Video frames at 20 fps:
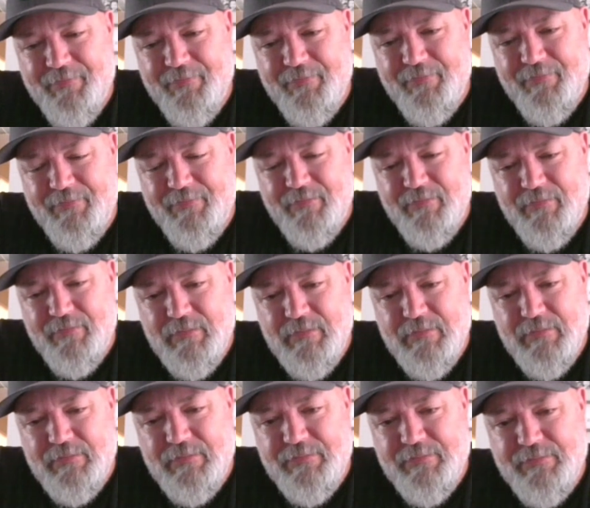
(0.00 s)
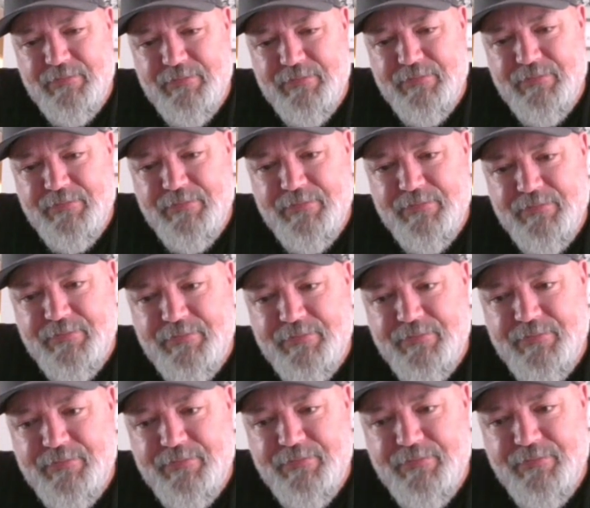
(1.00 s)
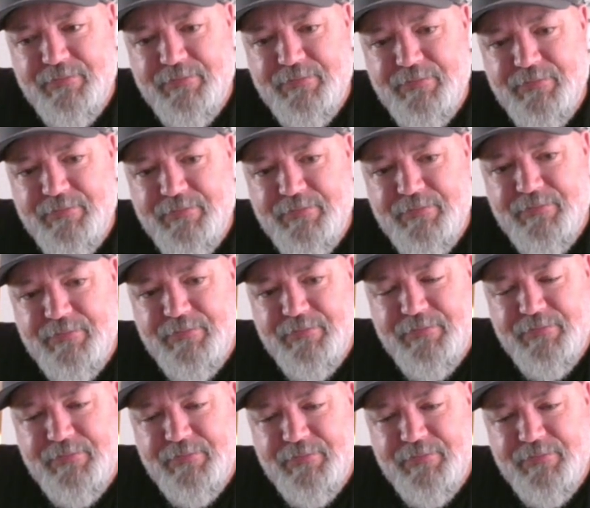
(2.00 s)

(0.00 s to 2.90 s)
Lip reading: (silent)